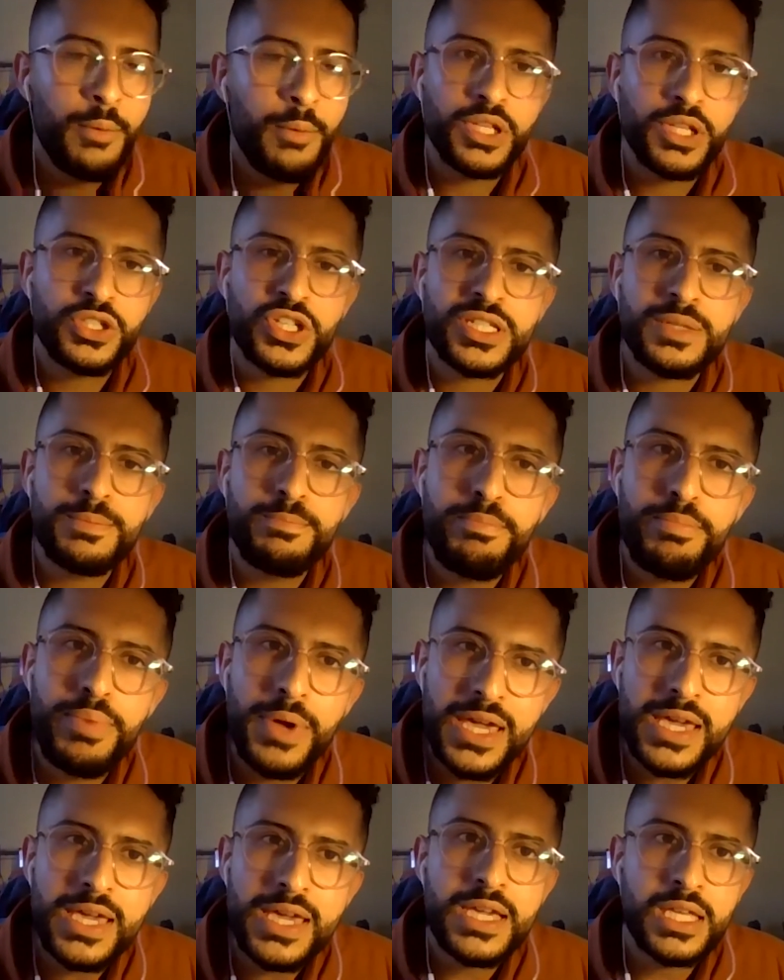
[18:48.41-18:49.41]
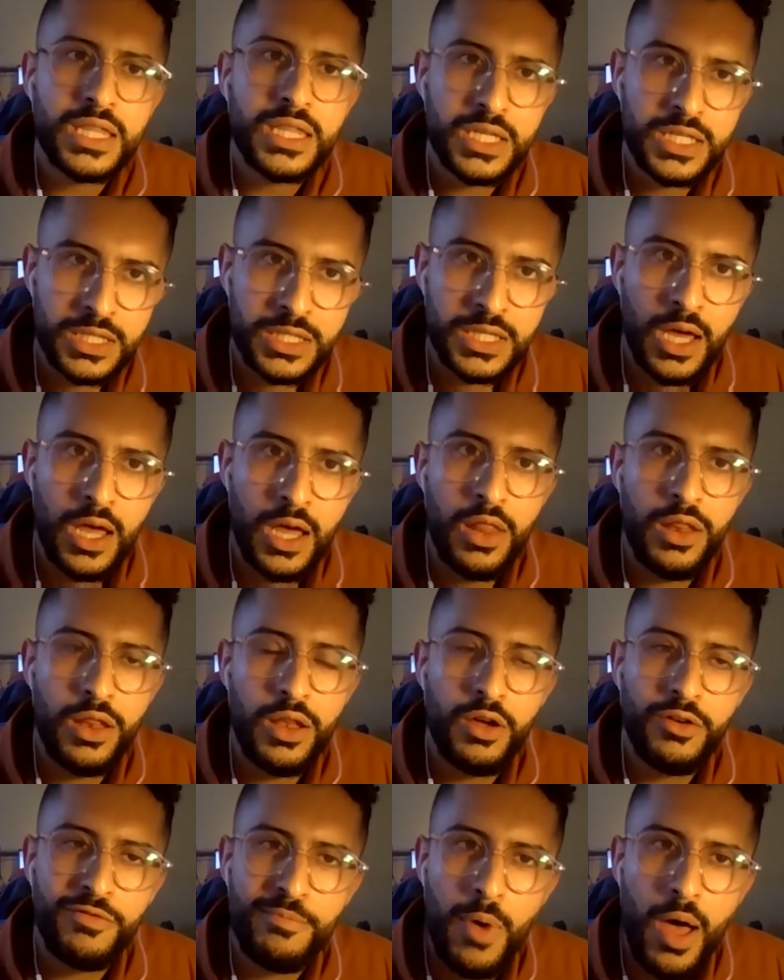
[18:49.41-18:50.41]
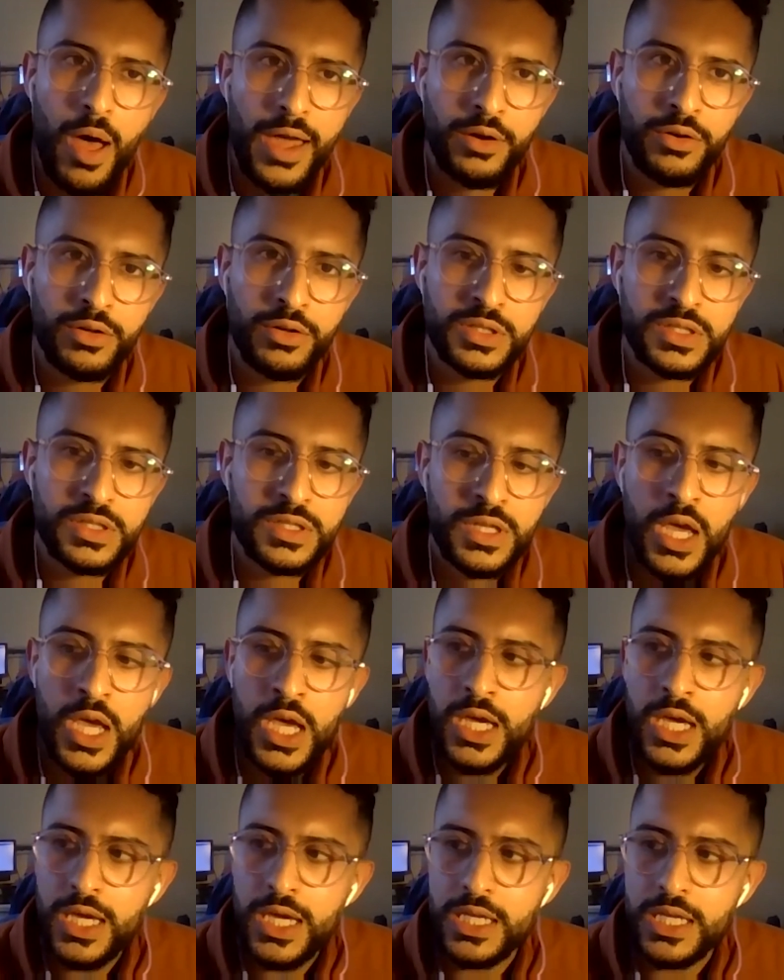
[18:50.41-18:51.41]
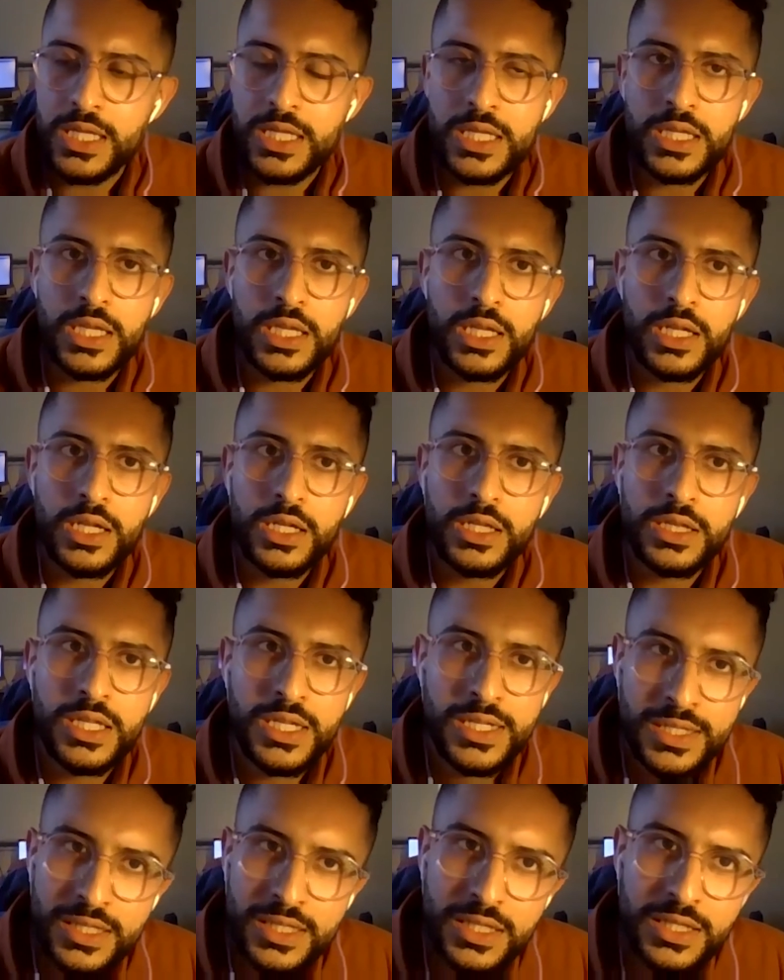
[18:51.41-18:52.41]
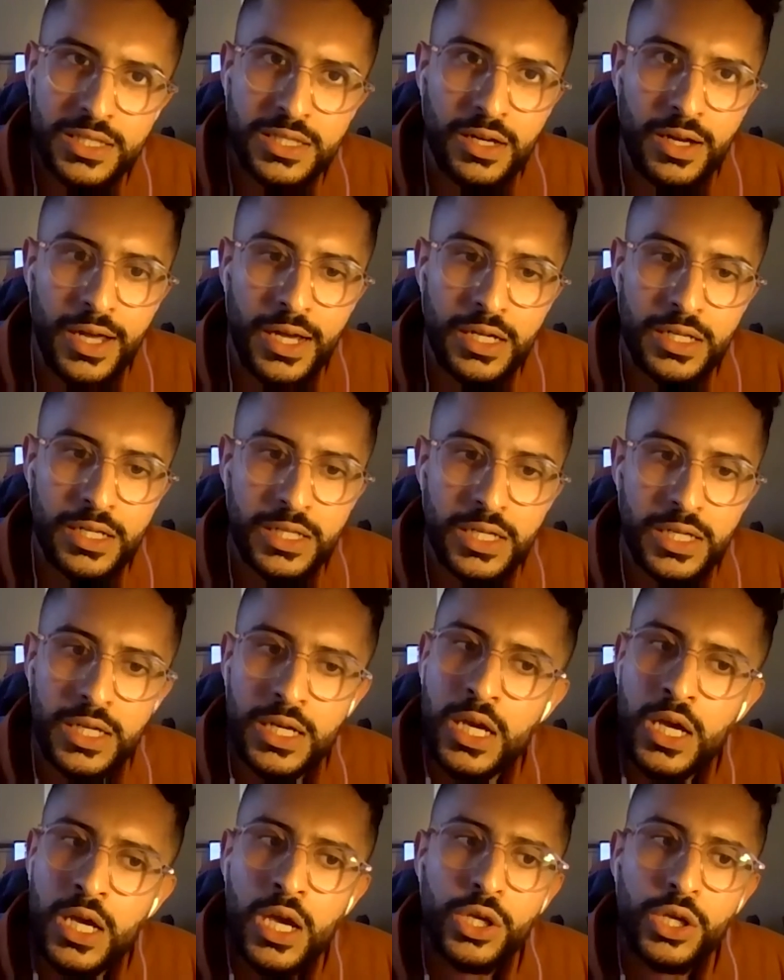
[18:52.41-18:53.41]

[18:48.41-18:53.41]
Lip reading: But just being the son of migrants in this society,